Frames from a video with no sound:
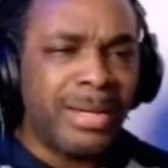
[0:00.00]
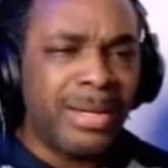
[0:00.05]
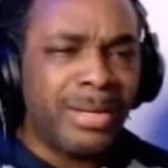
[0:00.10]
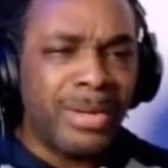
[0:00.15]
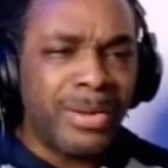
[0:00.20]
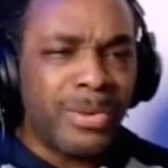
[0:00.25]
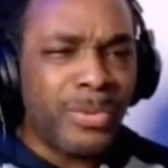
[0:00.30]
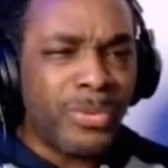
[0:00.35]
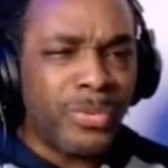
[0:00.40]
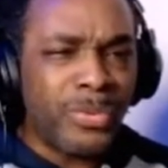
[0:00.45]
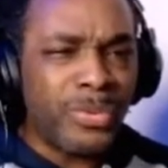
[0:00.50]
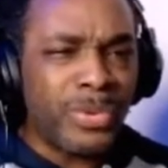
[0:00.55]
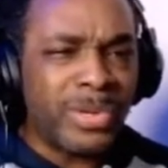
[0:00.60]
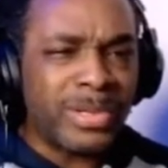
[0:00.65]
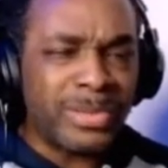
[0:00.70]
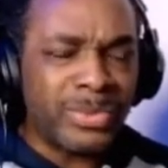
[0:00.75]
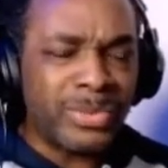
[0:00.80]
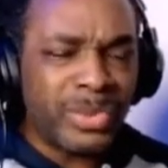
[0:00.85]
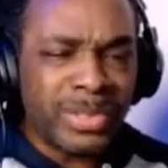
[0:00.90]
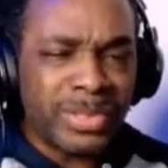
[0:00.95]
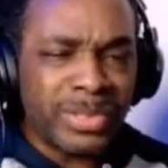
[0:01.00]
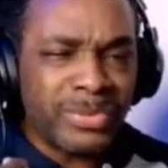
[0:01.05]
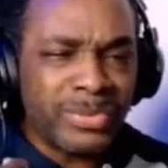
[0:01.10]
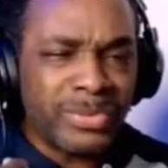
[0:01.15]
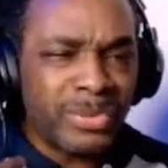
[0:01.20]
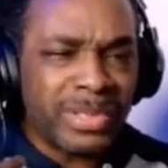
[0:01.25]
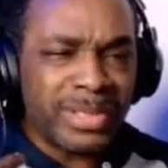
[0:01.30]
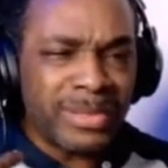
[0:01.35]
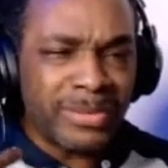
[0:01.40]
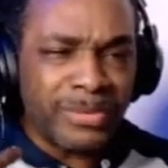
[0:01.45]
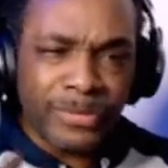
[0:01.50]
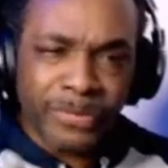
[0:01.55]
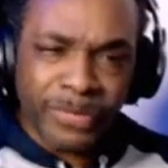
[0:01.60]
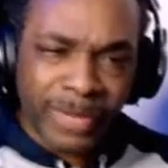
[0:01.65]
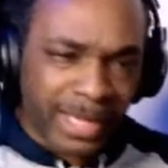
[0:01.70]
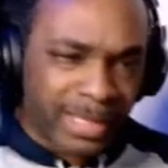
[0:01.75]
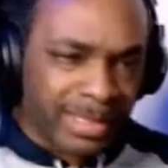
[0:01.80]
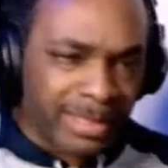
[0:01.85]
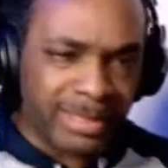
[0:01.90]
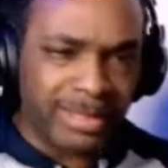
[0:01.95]
was was was
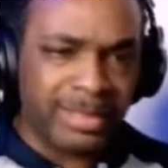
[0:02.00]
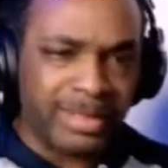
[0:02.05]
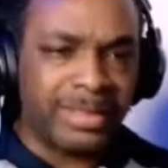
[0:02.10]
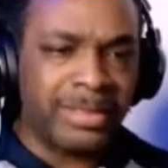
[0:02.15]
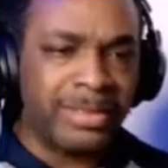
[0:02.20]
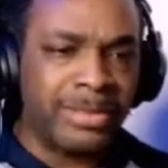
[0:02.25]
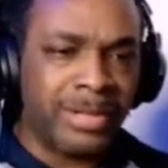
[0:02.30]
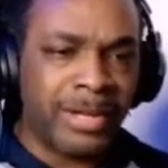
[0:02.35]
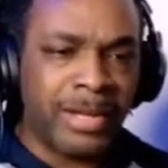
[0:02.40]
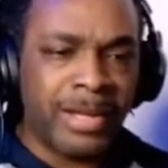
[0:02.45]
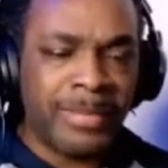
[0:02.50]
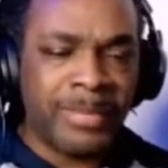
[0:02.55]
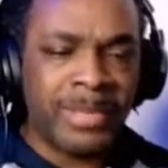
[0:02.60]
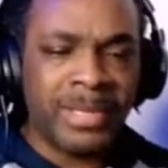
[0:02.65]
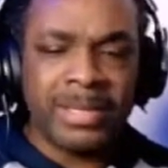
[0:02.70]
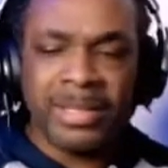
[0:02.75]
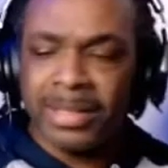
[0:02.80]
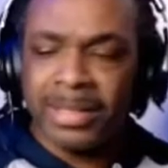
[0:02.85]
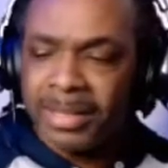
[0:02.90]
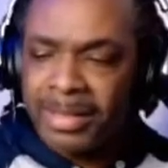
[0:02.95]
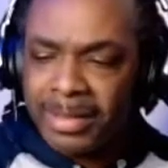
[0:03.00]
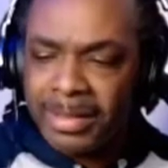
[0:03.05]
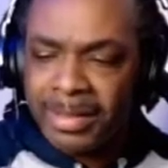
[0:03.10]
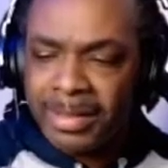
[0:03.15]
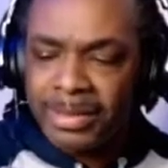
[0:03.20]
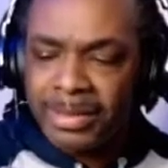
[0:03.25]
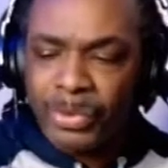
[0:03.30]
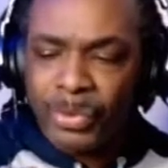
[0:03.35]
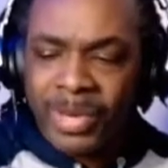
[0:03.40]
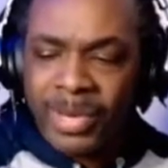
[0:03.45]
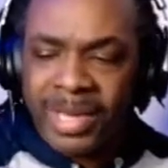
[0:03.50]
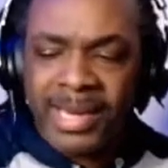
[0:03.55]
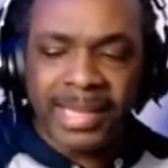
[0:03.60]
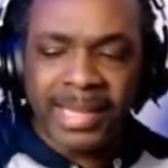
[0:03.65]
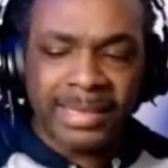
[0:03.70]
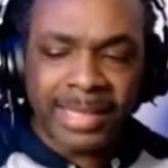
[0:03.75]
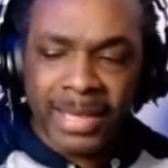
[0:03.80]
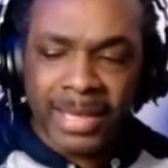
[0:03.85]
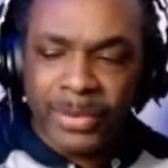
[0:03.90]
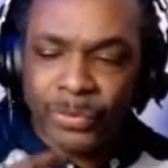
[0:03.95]
infectious. You know what I mean? The the way
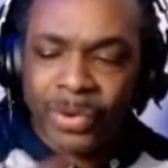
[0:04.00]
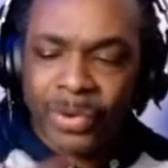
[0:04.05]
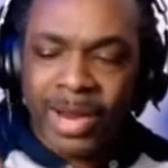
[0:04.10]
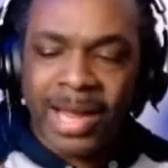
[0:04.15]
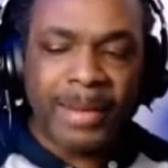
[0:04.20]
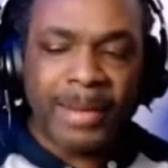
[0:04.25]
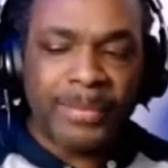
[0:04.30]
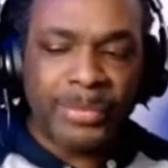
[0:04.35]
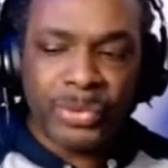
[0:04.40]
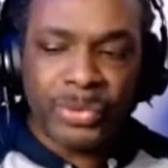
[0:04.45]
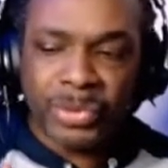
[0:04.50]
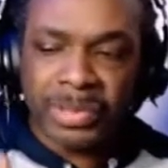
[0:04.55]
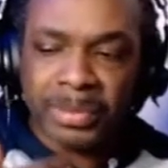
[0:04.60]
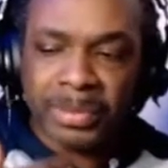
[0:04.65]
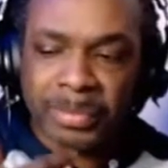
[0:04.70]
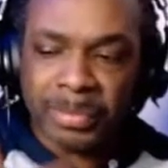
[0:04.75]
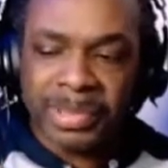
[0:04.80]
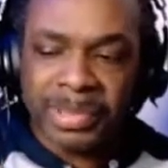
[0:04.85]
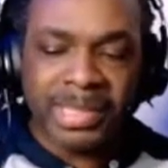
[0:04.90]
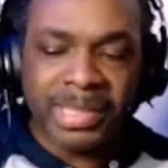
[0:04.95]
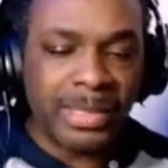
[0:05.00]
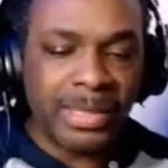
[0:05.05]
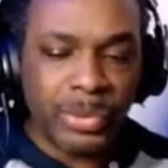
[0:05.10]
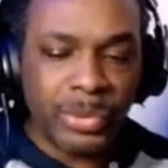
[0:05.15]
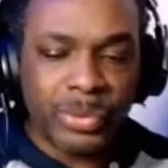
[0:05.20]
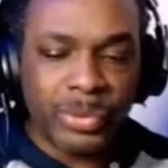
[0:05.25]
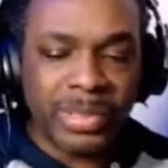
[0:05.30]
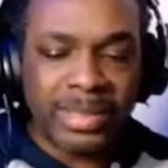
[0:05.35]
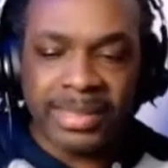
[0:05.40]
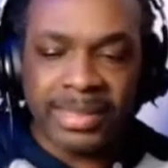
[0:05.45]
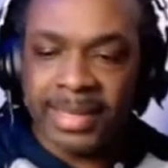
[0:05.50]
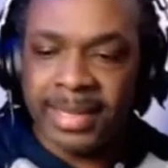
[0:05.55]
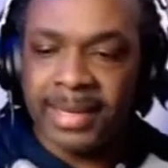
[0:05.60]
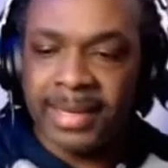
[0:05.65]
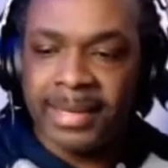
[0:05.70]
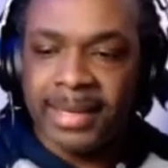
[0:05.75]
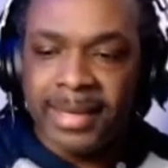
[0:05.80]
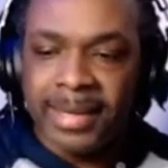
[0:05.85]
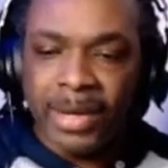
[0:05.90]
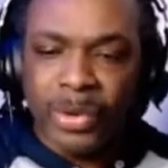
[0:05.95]
that they rhymed on the beat and whatnot
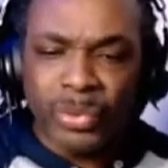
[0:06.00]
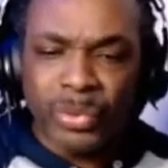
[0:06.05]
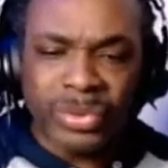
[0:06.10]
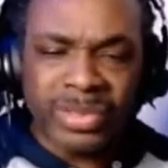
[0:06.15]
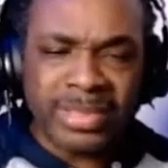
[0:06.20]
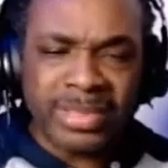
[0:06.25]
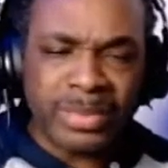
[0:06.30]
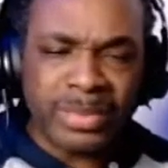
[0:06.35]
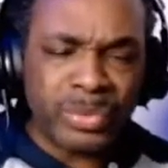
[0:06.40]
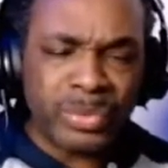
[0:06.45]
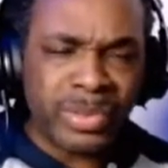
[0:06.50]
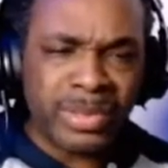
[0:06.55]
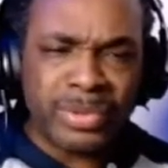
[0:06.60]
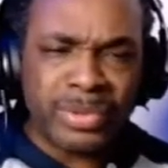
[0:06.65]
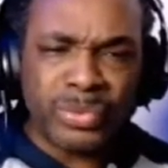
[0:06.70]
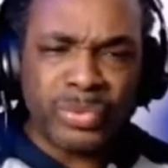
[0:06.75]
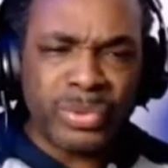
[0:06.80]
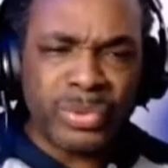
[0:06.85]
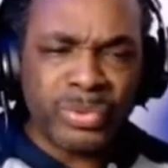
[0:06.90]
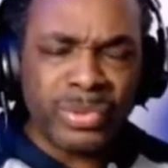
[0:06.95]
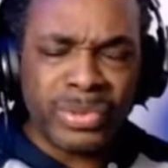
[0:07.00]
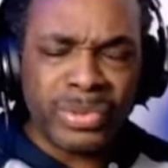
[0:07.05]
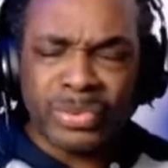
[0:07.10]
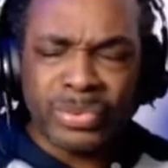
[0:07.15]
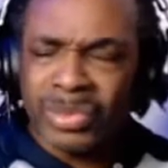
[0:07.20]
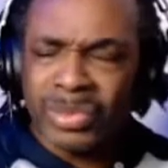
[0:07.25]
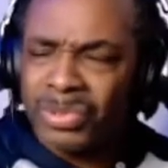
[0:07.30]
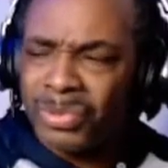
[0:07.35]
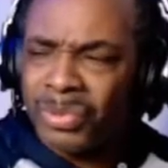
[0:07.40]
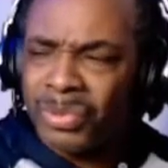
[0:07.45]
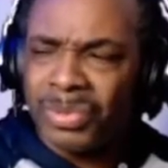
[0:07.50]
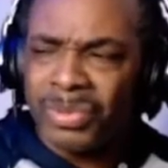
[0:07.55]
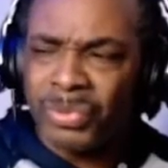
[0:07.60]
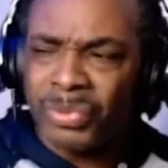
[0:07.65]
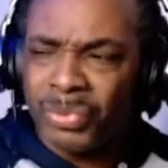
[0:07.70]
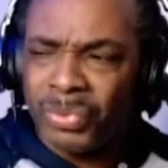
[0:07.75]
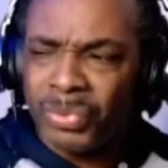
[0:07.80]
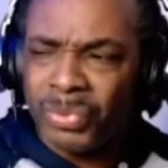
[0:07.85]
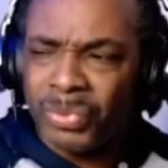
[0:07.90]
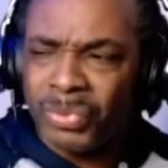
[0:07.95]
was was was on
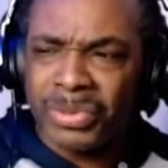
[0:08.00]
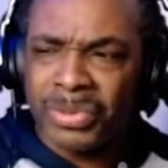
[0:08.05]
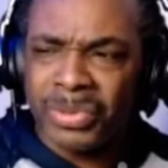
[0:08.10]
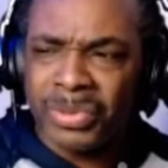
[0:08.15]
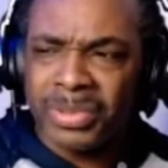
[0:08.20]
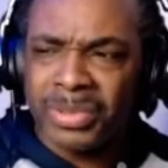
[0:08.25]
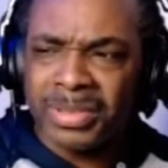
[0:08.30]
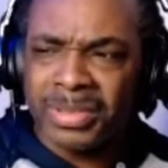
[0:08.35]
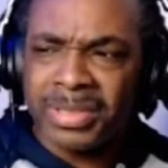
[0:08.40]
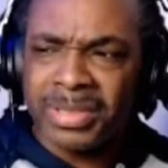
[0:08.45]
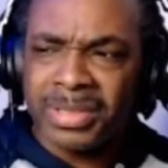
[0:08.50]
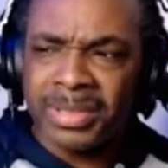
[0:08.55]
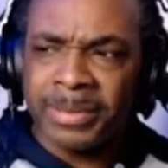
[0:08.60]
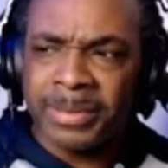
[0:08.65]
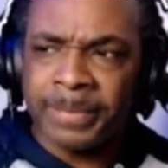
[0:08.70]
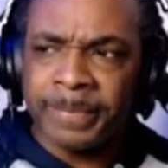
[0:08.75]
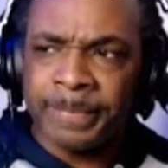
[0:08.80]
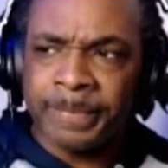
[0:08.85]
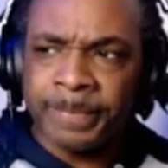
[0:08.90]
was on some,